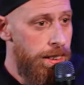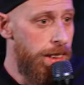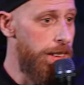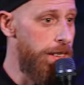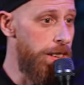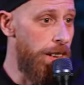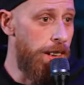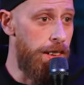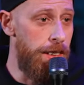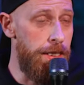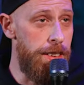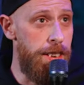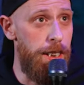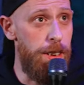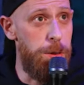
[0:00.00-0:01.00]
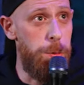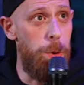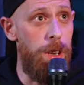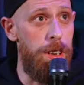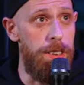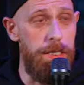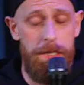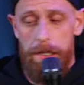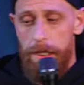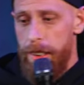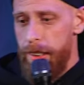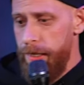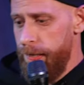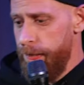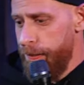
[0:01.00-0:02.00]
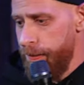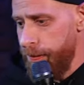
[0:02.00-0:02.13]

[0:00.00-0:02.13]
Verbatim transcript: Suck on her tits once, right?